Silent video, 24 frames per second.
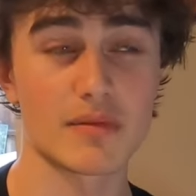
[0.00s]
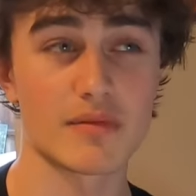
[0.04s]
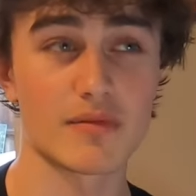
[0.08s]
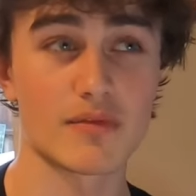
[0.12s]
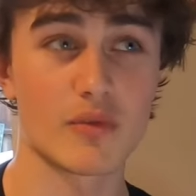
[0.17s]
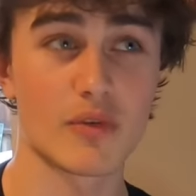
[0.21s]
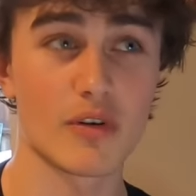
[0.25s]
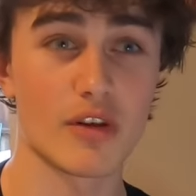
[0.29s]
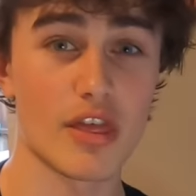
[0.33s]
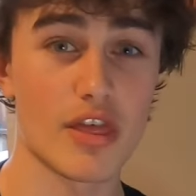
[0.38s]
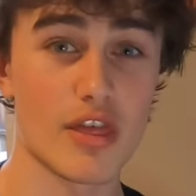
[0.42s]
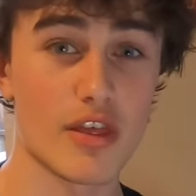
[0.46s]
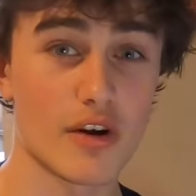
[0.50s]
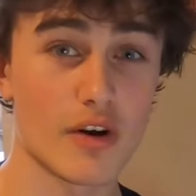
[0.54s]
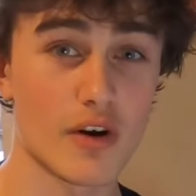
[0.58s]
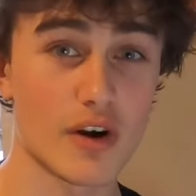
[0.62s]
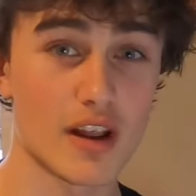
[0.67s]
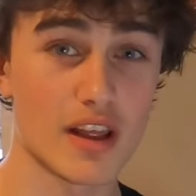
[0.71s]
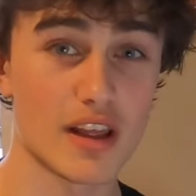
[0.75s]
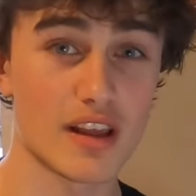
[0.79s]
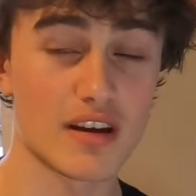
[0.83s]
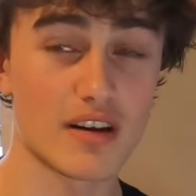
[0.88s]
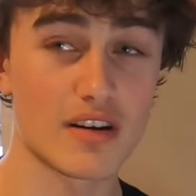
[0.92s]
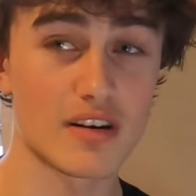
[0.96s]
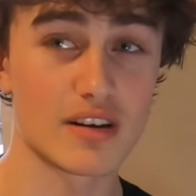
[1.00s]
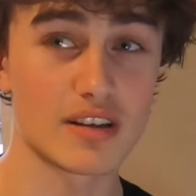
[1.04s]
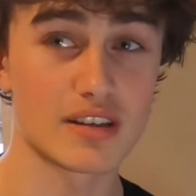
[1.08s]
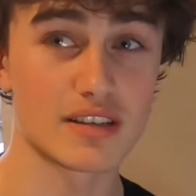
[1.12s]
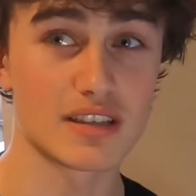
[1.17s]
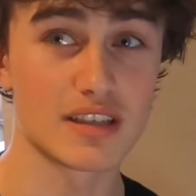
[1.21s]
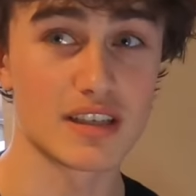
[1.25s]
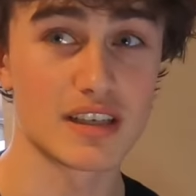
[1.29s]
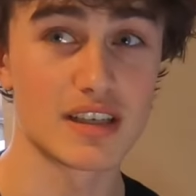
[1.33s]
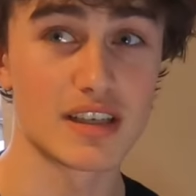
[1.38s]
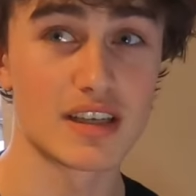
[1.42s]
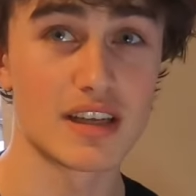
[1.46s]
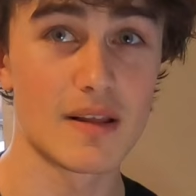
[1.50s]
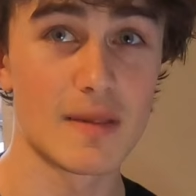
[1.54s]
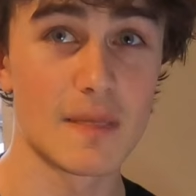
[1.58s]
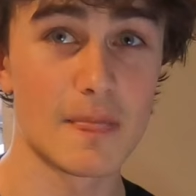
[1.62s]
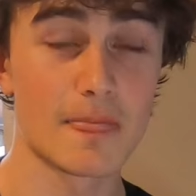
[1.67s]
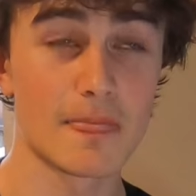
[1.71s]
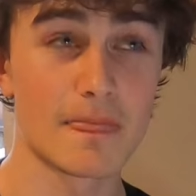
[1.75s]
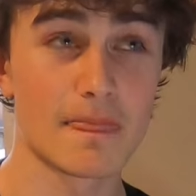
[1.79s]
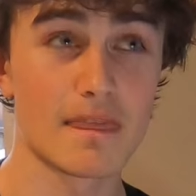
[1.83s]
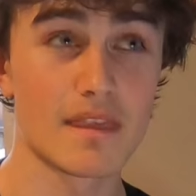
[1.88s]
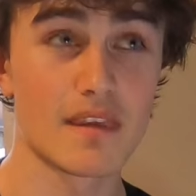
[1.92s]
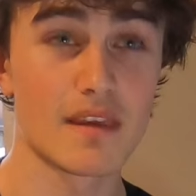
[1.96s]
at 4:30 on
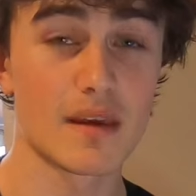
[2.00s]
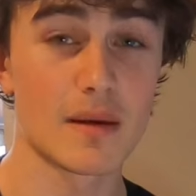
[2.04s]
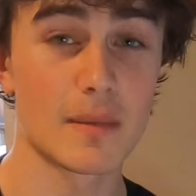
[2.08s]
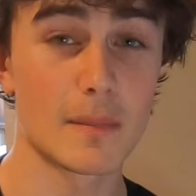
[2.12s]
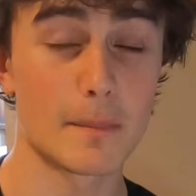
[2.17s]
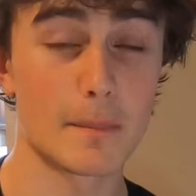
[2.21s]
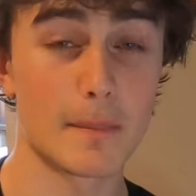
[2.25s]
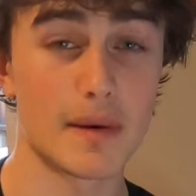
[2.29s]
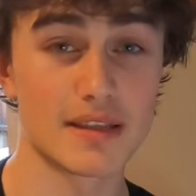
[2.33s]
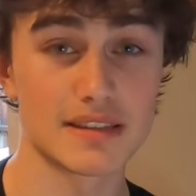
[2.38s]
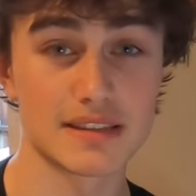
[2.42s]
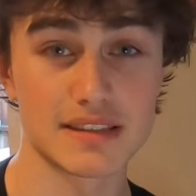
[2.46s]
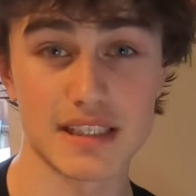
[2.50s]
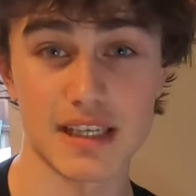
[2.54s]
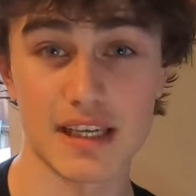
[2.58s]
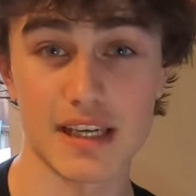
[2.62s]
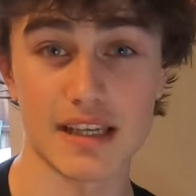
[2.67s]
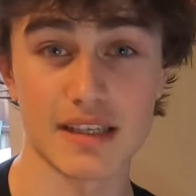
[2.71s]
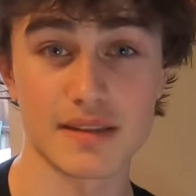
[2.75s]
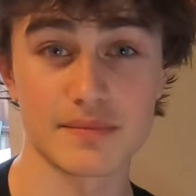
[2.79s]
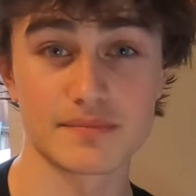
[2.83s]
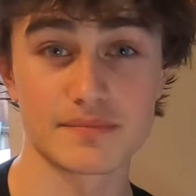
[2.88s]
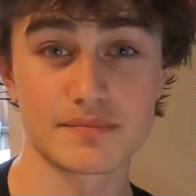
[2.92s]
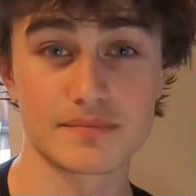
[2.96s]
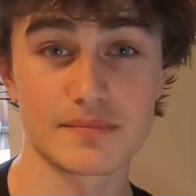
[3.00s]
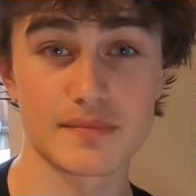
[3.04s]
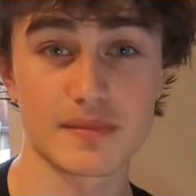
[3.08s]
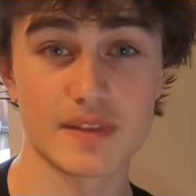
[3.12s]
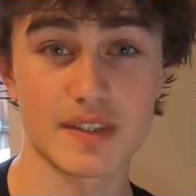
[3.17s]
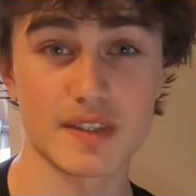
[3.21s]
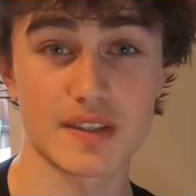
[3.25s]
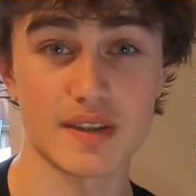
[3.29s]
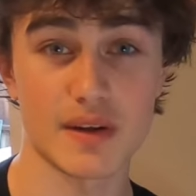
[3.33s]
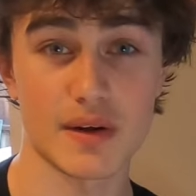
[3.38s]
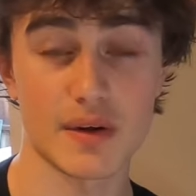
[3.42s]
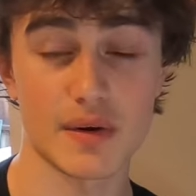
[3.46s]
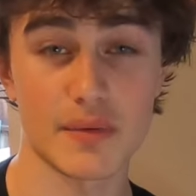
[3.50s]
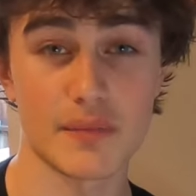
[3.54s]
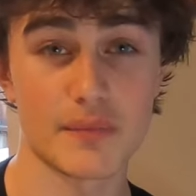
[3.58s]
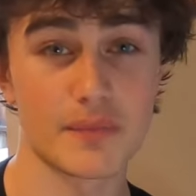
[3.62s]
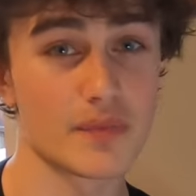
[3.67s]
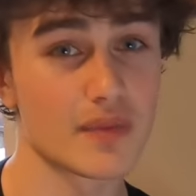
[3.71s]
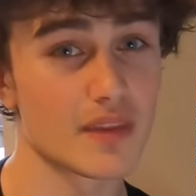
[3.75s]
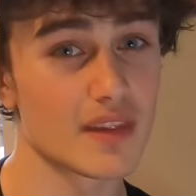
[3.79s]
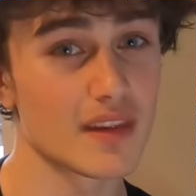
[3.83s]
Monday so